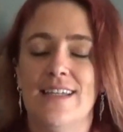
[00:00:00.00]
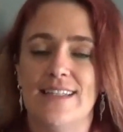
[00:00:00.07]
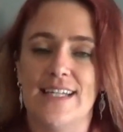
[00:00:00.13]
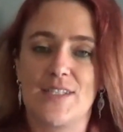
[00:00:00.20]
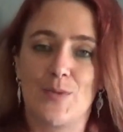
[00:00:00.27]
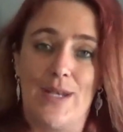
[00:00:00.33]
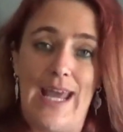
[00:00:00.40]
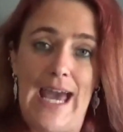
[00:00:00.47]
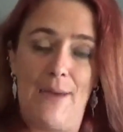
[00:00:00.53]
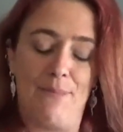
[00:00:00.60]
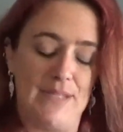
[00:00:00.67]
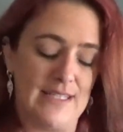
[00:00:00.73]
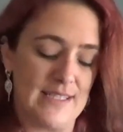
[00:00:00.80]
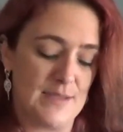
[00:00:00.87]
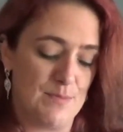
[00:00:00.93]
That's what
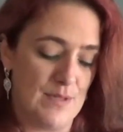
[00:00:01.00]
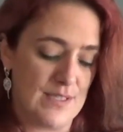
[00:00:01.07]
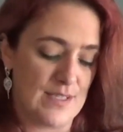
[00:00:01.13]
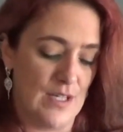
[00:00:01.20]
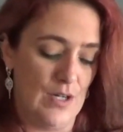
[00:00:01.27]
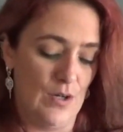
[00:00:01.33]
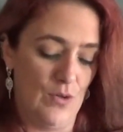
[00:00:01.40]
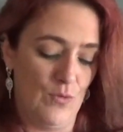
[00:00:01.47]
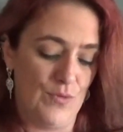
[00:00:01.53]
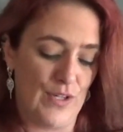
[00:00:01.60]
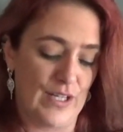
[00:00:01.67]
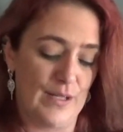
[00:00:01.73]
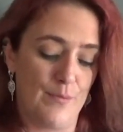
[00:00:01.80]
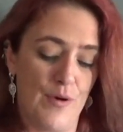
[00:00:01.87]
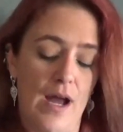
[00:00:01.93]
happens. So they're
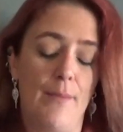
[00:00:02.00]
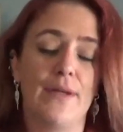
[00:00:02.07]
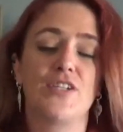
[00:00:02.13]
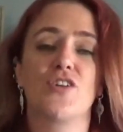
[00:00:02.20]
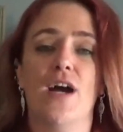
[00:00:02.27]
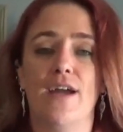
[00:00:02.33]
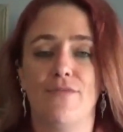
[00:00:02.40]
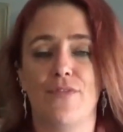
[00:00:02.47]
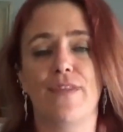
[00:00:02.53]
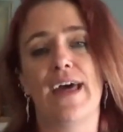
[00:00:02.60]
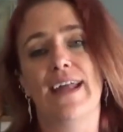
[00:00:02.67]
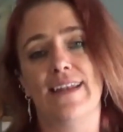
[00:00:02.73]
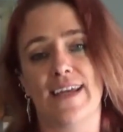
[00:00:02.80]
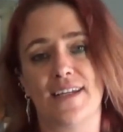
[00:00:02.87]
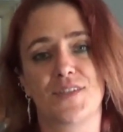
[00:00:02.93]
going to probably try for
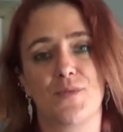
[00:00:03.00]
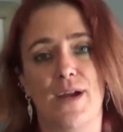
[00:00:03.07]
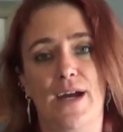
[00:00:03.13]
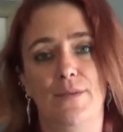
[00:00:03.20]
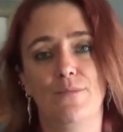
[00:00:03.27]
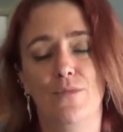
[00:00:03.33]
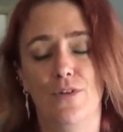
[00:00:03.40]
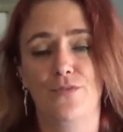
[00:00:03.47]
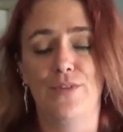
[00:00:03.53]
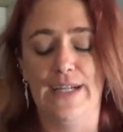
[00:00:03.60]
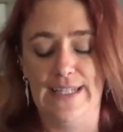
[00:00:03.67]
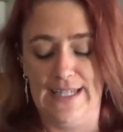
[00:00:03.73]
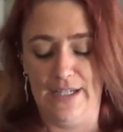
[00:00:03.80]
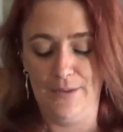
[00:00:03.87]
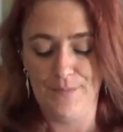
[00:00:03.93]
that next round. We'll
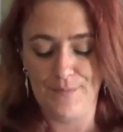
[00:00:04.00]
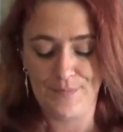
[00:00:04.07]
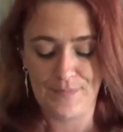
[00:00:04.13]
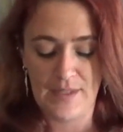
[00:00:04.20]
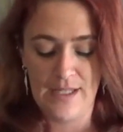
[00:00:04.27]
find out.